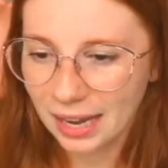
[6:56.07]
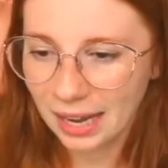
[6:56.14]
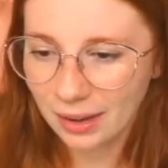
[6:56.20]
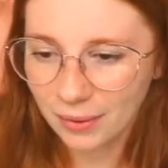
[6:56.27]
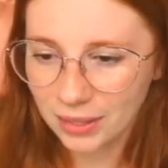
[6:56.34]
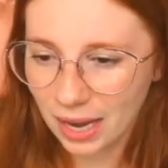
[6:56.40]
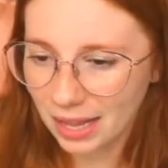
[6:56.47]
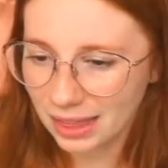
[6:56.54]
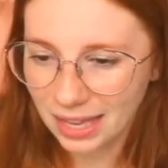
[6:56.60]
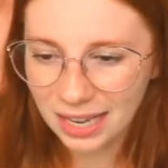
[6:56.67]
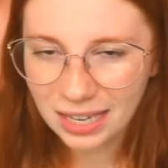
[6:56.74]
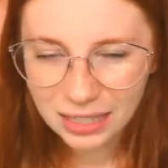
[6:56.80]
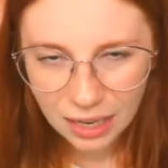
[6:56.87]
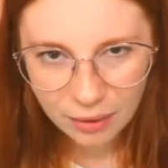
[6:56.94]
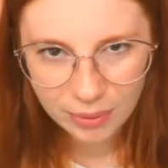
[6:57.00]
I think he
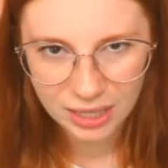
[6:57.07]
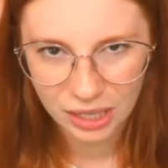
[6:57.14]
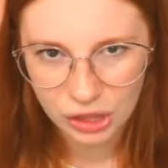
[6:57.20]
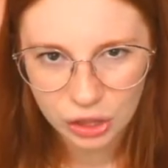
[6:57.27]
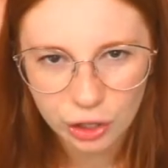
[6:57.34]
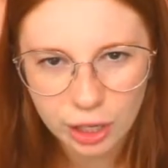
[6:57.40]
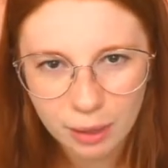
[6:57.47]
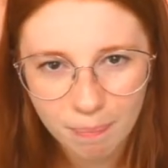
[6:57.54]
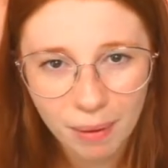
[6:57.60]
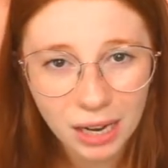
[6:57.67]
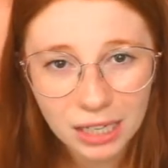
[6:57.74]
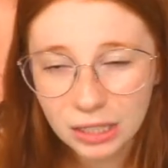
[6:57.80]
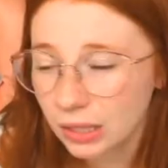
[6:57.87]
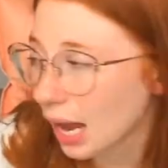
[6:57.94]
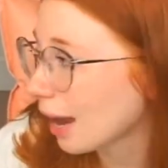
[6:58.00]
said it was like
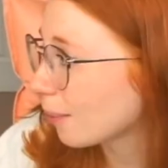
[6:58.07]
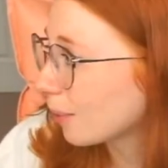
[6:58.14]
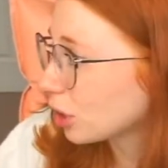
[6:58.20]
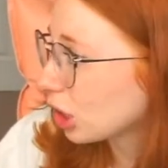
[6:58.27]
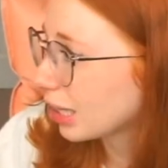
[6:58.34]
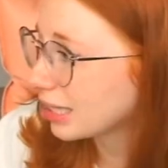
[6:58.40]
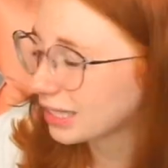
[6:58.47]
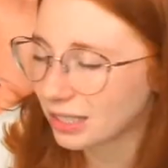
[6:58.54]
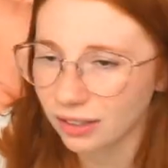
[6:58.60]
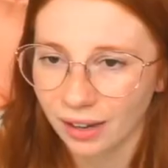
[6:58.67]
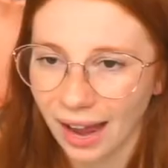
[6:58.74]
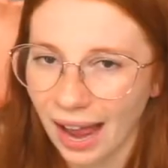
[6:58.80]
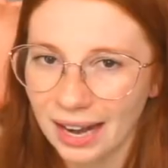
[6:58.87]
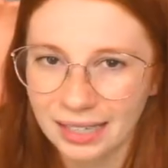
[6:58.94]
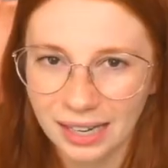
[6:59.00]
$30. I wish I still
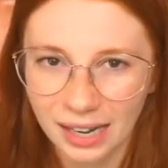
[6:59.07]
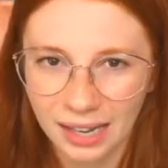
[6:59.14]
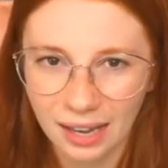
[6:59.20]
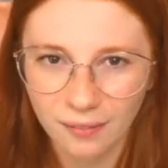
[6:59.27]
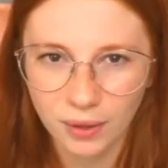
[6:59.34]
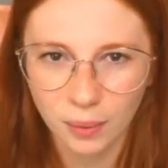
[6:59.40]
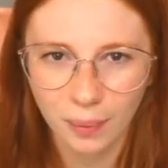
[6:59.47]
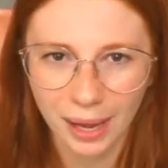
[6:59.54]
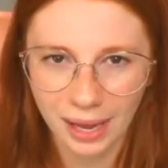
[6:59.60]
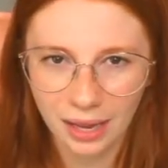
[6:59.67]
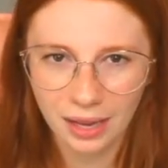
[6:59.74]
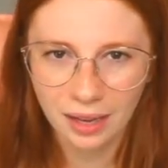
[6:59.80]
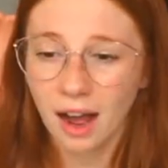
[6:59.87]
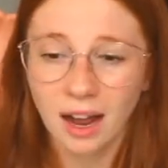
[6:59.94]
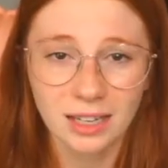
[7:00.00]
had it. I gave it
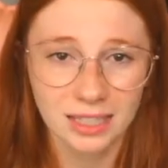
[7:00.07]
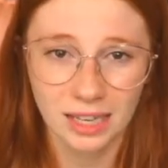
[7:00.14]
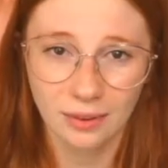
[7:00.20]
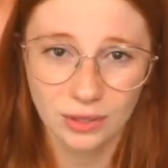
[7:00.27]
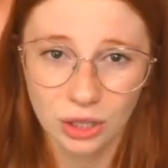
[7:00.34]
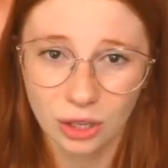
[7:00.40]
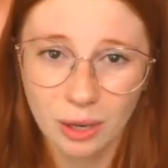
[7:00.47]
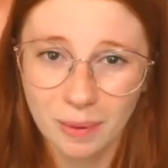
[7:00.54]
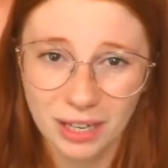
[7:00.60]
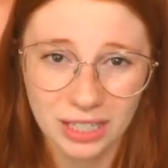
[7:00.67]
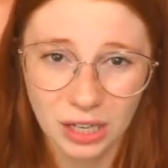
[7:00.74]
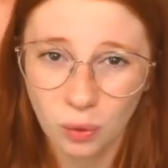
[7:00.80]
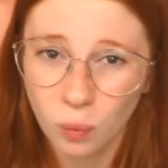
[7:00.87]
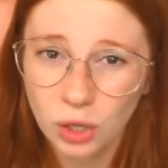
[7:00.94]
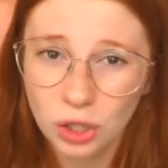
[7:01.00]
away. Honestly, it was $30 and it worked